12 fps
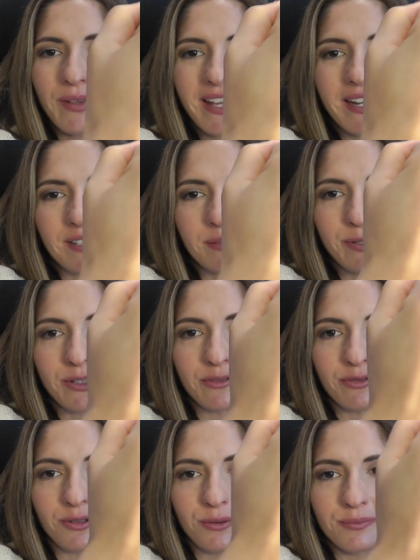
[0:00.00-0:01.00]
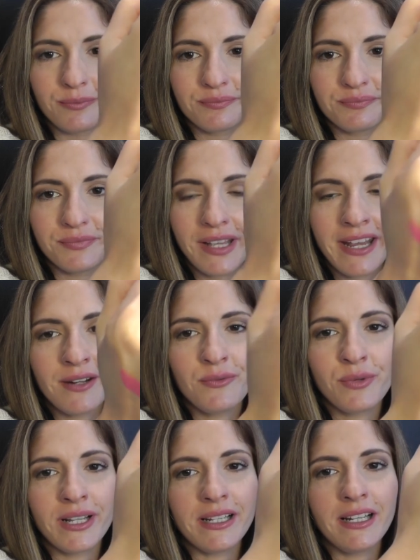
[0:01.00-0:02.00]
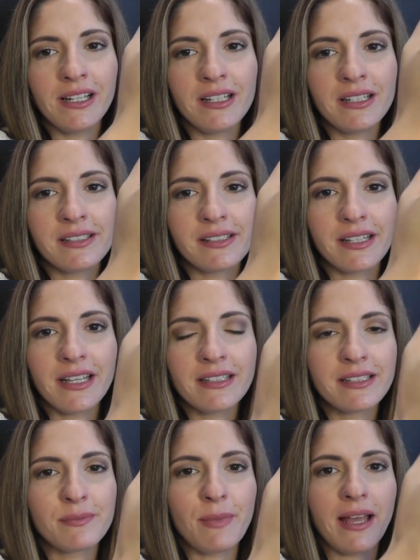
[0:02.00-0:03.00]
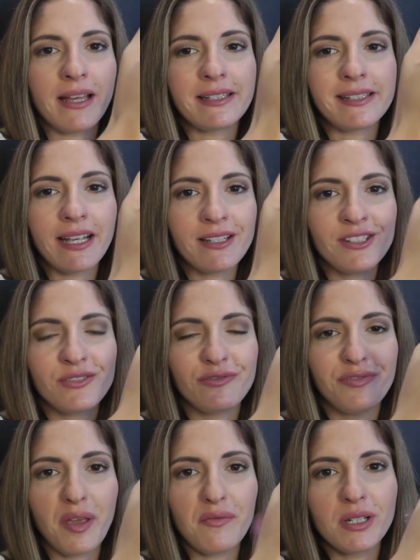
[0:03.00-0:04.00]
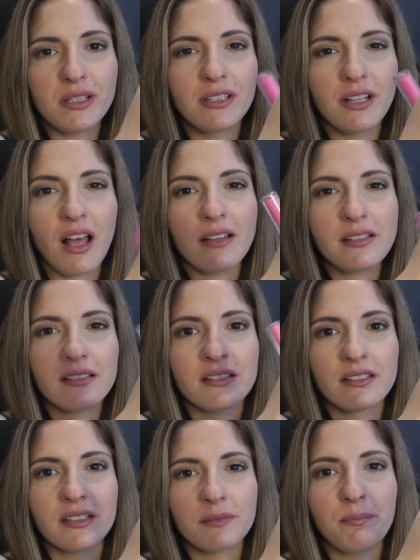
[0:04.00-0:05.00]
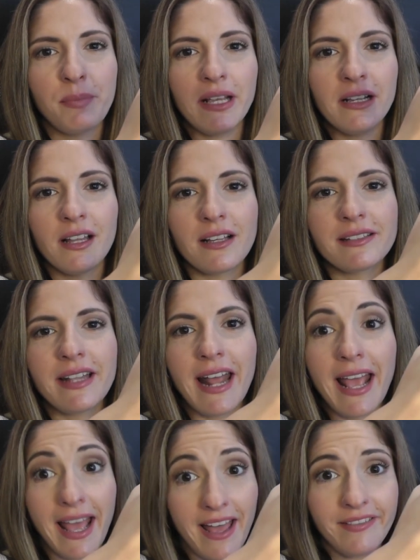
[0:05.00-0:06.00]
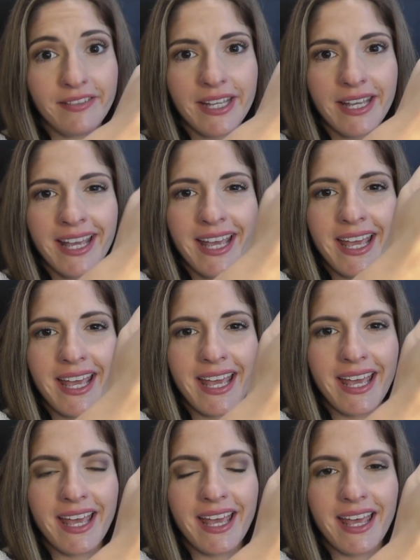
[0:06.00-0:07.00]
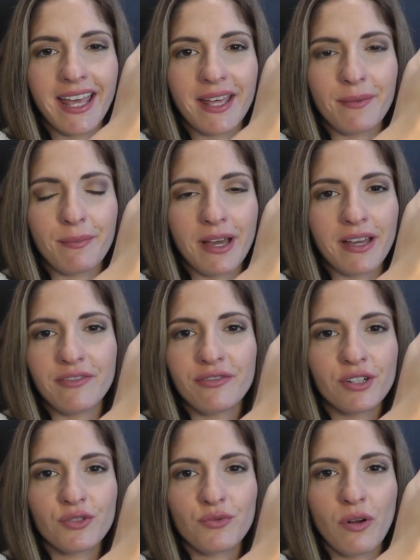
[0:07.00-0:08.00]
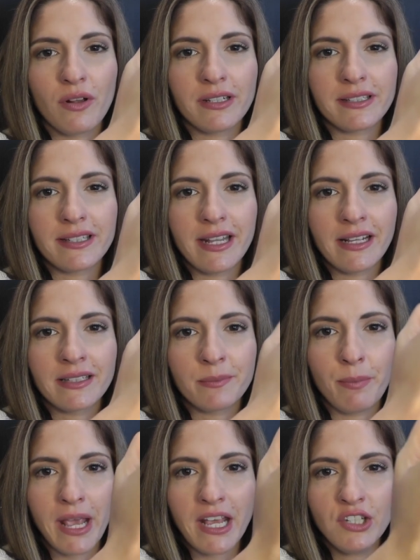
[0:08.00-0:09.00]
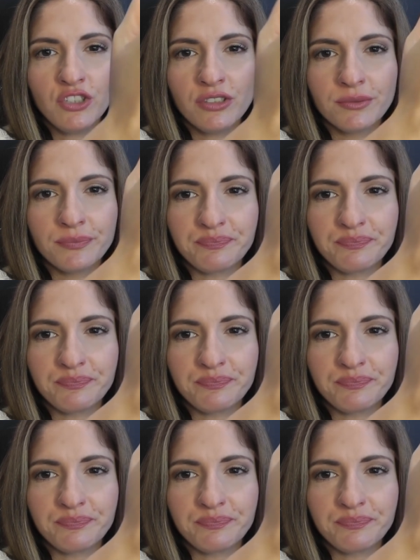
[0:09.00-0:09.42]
it is beautiful. It really looks, it's my second favorite gloss, pink gloss that I have. Uh, my first one is NYX Beige.